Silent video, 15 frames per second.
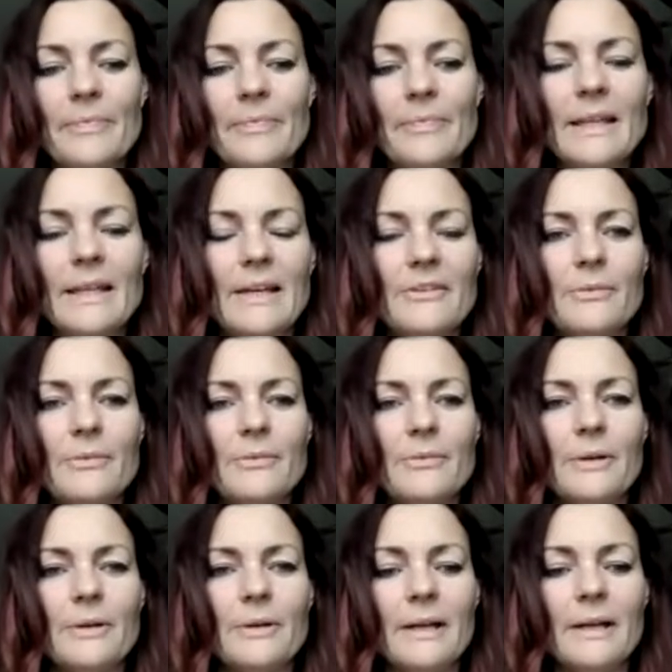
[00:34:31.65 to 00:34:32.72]
And that's
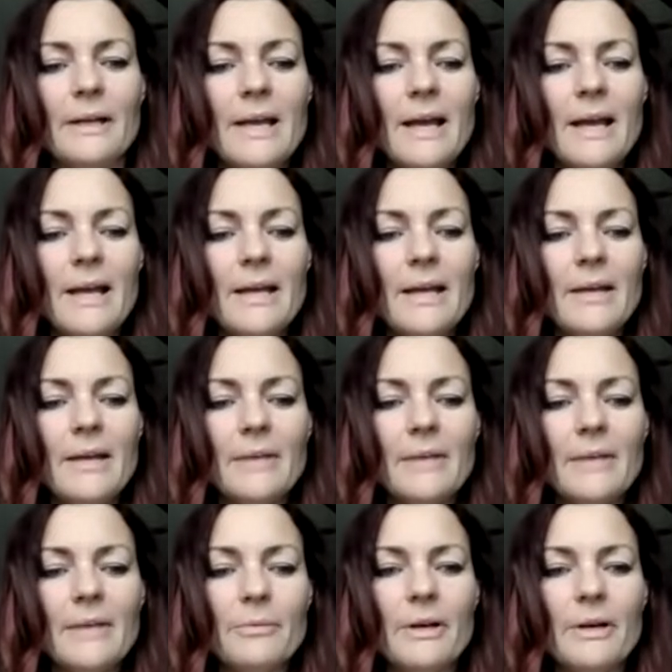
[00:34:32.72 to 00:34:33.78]
where I, you know,
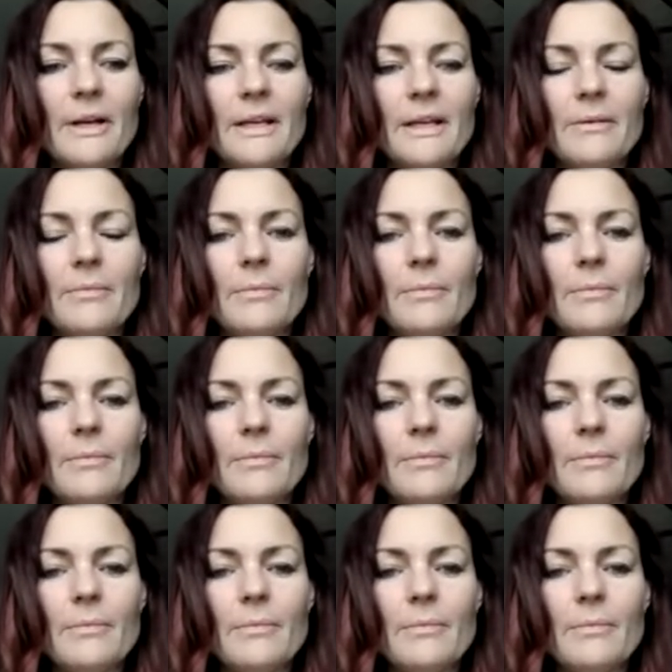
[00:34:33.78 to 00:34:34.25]
that's where I think